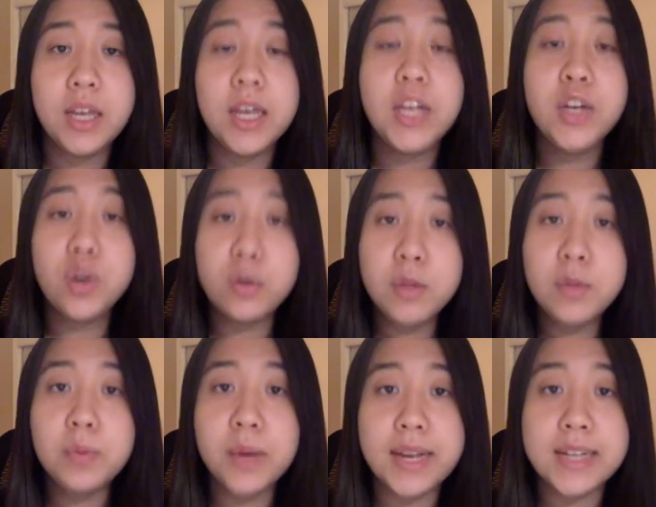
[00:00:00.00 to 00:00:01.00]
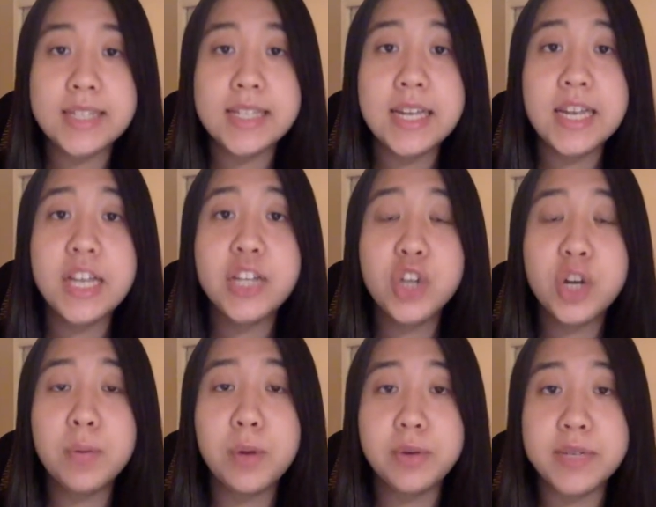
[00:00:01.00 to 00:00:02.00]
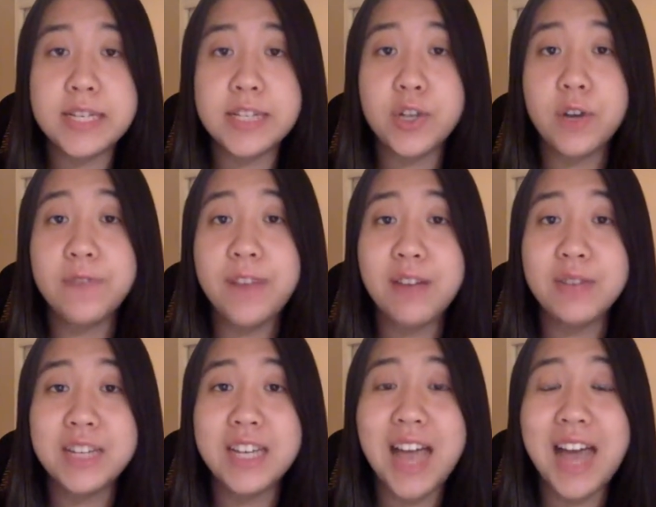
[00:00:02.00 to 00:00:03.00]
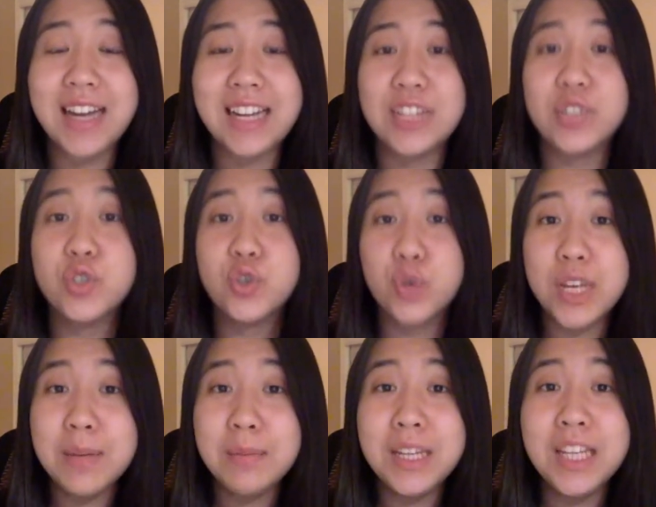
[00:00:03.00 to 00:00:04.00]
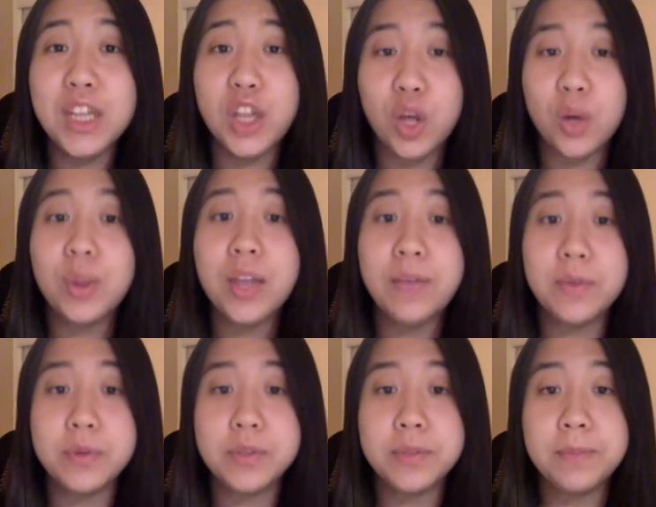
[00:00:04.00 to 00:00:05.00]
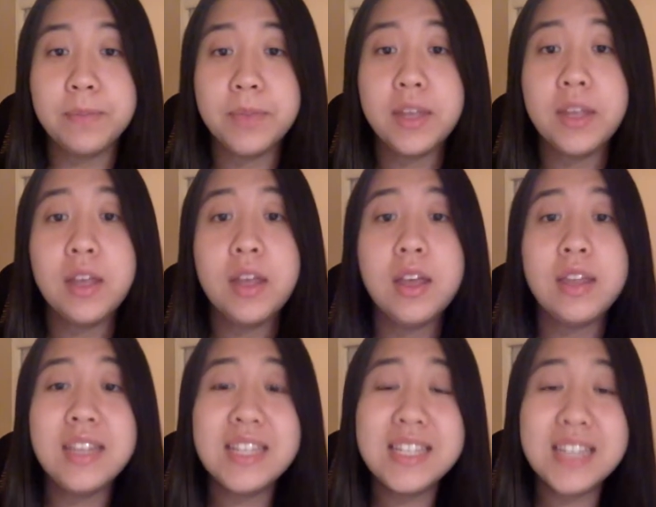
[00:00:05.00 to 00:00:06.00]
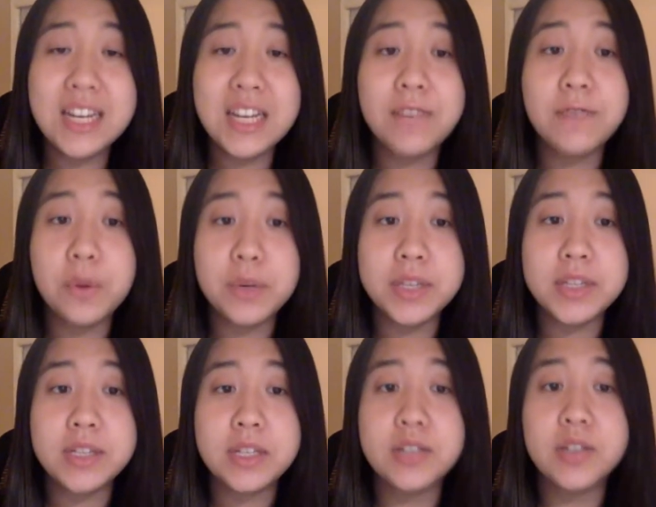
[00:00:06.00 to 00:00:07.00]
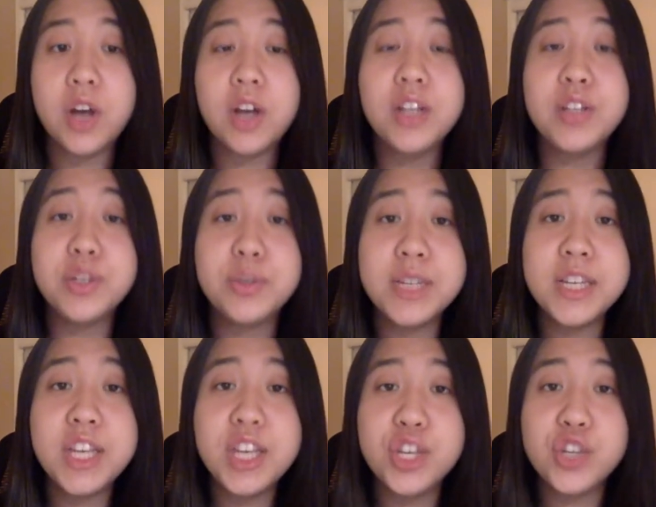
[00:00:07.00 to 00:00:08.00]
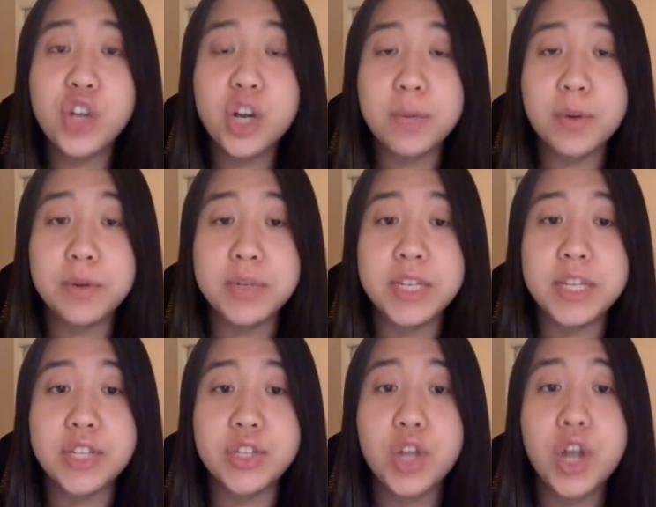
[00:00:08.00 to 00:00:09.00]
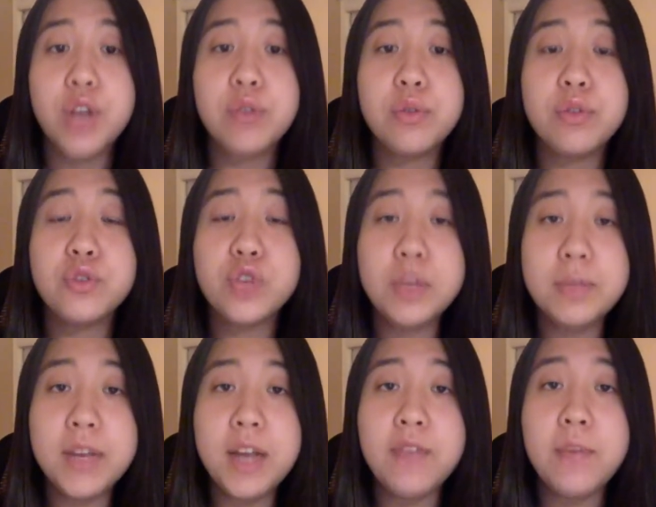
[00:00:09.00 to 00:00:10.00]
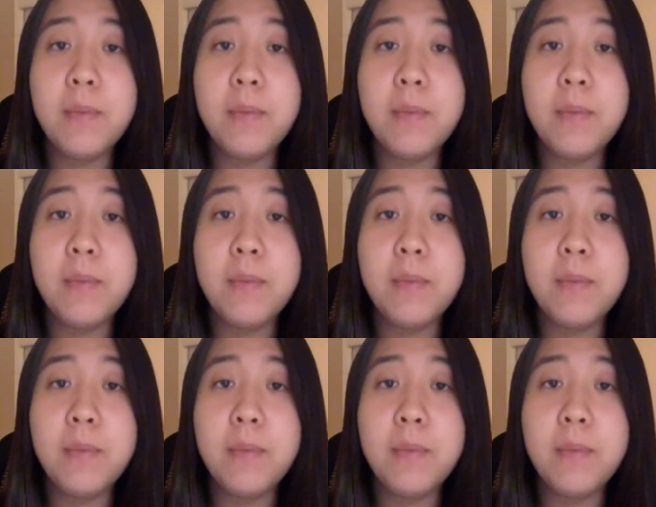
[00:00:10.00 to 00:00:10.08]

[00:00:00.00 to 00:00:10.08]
In normal brains, heat shock proteins are found at extremely low levels. This study focuses on inducing heat shock proteins through the treatment of a